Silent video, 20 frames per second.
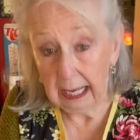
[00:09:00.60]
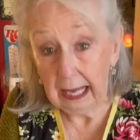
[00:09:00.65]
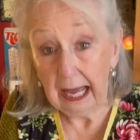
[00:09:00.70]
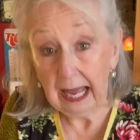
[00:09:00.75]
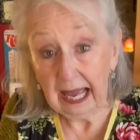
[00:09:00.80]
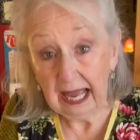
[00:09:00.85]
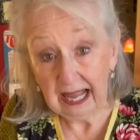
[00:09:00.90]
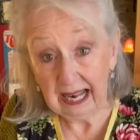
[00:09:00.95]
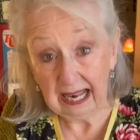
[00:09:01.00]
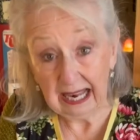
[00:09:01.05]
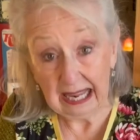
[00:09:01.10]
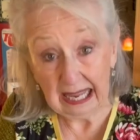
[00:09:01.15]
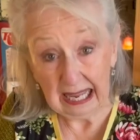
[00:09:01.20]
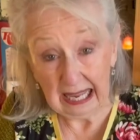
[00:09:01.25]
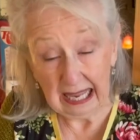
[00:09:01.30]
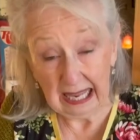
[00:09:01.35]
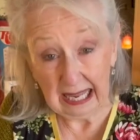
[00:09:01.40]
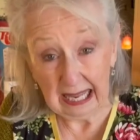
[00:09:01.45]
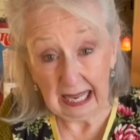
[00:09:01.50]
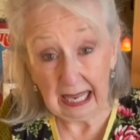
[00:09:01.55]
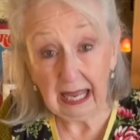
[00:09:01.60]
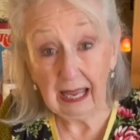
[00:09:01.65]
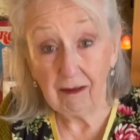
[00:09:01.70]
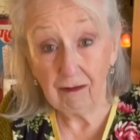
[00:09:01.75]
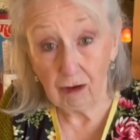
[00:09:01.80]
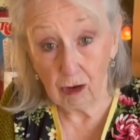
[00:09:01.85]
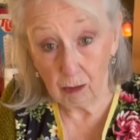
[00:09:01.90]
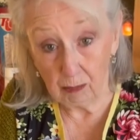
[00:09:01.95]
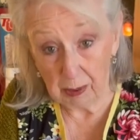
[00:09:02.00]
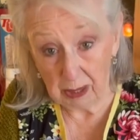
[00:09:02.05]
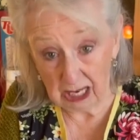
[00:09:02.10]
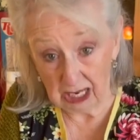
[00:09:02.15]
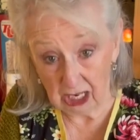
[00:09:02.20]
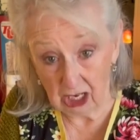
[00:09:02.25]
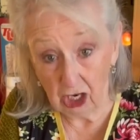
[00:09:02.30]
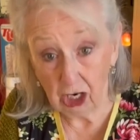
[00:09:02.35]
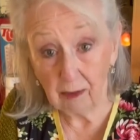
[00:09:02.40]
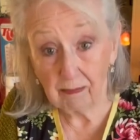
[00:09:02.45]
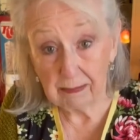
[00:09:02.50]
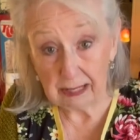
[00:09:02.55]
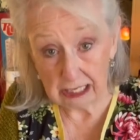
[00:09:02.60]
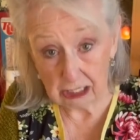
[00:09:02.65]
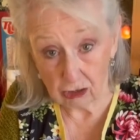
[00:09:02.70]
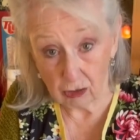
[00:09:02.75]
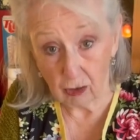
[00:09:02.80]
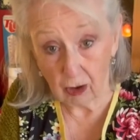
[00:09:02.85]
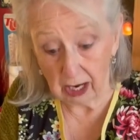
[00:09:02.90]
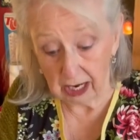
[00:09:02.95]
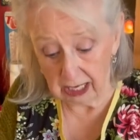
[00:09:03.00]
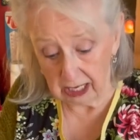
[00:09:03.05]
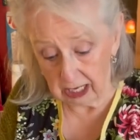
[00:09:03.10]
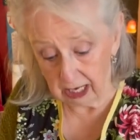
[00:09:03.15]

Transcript: and if you pick it up, that's great.